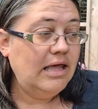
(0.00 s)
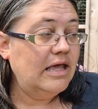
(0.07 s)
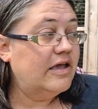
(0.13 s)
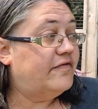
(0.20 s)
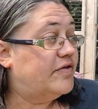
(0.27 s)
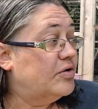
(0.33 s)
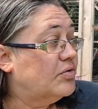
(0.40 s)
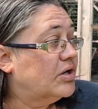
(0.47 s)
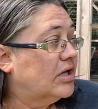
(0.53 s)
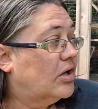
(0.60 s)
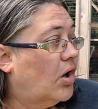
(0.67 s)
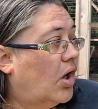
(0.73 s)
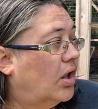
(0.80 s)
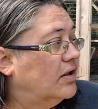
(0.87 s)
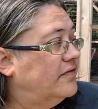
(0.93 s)
If you can
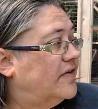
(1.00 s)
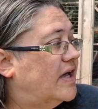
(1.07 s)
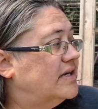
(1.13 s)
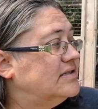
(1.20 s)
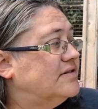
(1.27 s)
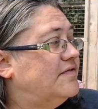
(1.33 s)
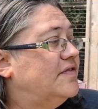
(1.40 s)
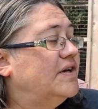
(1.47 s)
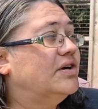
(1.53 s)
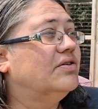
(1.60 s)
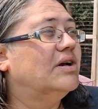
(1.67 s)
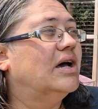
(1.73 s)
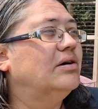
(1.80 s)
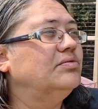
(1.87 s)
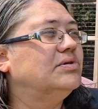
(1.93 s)
call a vet to figure
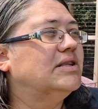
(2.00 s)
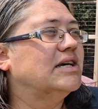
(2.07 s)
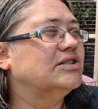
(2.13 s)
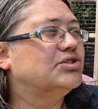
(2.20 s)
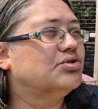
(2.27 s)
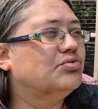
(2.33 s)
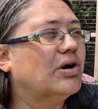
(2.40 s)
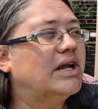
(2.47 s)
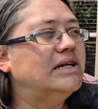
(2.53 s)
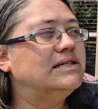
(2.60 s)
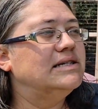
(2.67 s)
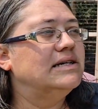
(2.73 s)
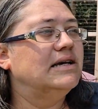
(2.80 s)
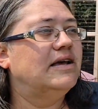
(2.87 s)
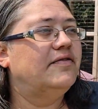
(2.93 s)
it out, that's
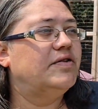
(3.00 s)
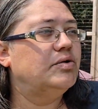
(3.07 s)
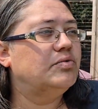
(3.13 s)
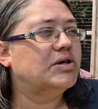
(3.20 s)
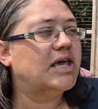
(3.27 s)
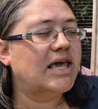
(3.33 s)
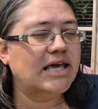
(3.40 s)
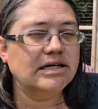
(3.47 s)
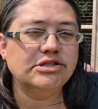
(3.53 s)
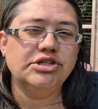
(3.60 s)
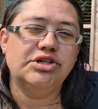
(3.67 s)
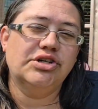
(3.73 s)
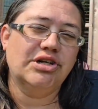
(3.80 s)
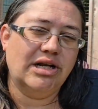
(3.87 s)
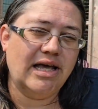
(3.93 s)
great. If you
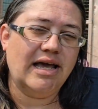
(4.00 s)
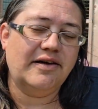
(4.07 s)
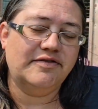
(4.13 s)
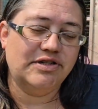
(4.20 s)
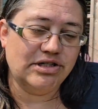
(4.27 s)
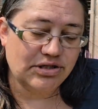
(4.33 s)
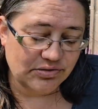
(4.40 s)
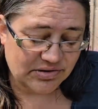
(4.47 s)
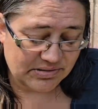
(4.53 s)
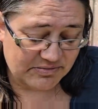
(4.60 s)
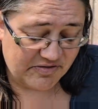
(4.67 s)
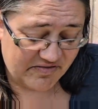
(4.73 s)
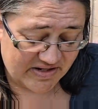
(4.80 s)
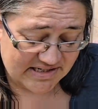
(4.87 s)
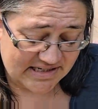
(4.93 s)
can't, you're going to have to do
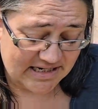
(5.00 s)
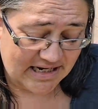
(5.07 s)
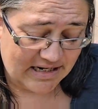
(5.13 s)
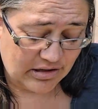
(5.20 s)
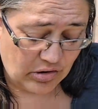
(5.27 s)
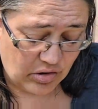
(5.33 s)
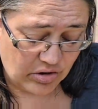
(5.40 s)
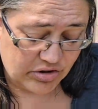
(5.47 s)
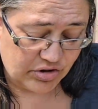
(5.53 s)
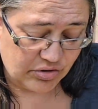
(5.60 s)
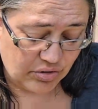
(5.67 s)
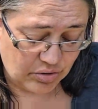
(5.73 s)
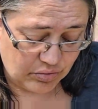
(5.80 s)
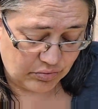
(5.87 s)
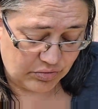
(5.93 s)
some investigating on
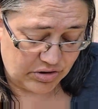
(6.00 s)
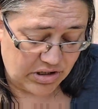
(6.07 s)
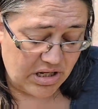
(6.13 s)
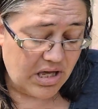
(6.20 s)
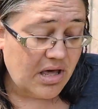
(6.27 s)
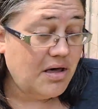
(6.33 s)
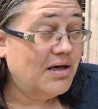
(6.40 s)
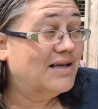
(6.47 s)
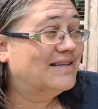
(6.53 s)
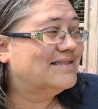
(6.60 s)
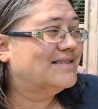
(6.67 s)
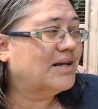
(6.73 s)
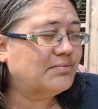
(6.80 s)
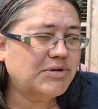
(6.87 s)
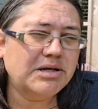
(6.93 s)
your own.
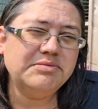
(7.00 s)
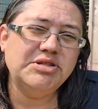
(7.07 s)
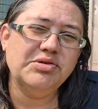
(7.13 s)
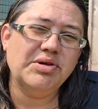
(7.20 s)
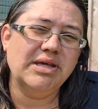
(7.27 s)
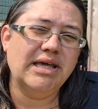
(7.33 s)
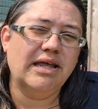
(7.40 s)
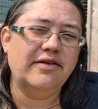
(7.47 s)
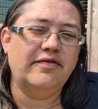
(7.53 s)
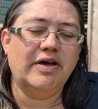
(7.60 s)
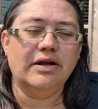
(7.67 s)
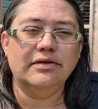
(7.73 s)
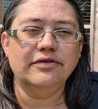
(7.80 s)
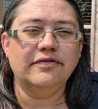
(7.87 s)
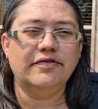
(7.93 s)
Sometimes you can get a
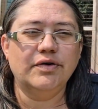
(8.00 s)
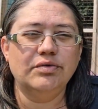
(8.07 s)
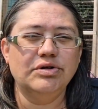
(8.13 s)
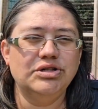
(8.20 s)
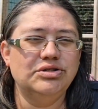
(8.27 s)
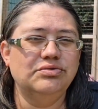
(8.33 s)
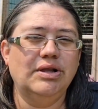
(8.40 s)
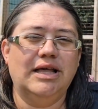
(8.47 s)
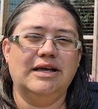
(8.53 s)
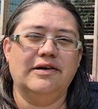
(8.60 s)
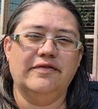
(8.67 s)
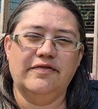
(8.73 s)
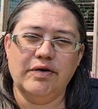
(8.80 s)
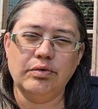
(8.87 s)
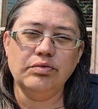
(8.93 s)
vet on the phone and do like
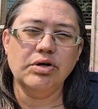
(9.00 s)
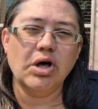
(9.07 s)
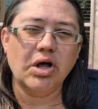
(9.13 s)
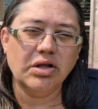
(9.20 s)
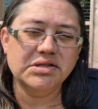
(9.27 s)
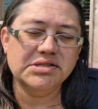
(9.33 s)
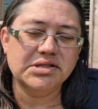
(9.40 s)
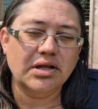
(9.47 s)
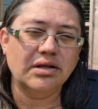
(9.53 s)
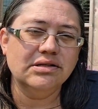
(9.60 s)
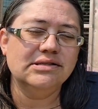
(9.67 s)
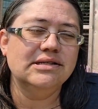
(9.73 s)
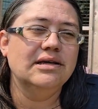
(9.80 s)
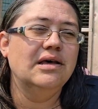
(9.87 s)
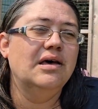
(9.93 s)
a phone
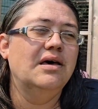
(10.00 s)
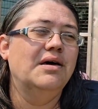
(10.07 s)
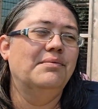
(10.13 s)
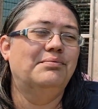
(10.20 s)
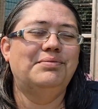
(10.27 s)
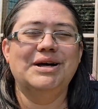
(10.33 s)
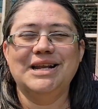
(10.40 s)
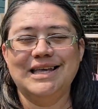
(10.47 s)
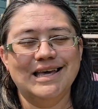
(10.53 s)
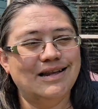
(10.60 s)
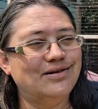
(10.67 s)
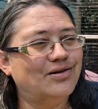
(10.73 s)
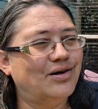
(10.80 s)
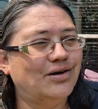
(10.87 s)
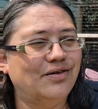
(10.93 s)
consult, but
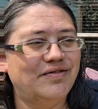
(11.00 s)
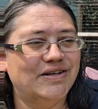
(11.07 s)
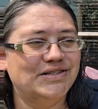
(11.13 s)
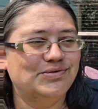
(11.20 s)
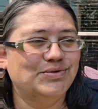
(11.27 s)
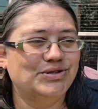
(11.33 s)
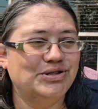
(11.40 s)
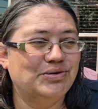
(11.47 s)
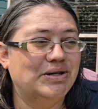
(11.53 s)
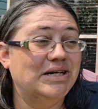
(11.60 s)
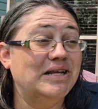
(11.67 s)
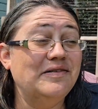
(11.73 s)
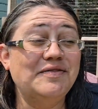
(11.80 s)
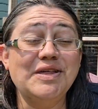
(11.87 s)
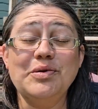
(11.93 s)
again, not all vets will do it.
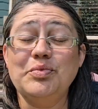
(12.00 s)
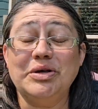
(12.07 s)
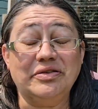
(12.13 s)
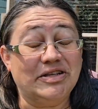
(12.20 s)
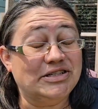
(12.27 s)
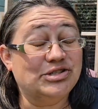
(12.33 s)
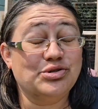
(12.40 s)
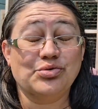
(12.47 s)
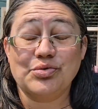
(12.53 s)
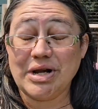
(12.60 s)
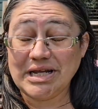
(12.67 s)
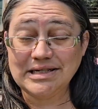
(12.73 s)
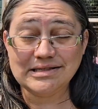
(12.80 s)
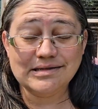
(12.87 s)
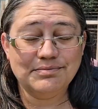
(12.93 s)
If they will, that's
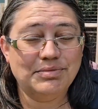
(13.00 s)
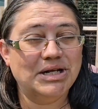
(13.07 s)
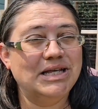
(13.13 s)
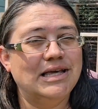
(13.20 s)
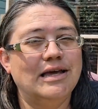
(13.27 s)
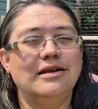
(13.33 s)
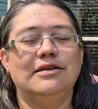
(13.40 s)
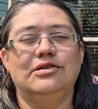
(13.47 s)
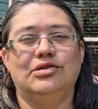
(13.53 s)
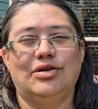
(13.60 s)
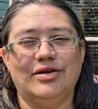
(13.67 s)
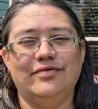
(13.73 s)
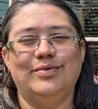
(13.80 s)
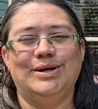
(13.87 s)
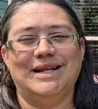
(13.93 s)
great, but again,
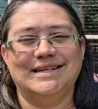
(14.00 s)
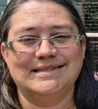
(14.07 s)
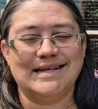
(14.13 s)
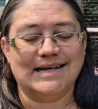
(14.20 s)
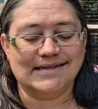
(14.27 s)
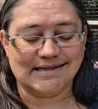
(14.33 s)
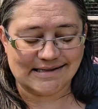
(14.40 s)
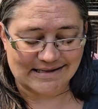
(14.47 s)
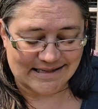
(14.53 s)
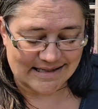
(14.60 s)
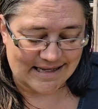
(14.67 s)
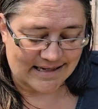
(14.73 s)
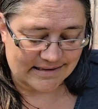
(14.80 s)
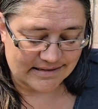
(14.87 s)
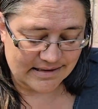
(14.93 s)
not everyone has access to
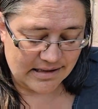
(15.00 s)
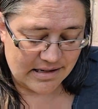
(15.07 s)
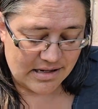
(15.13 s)
that.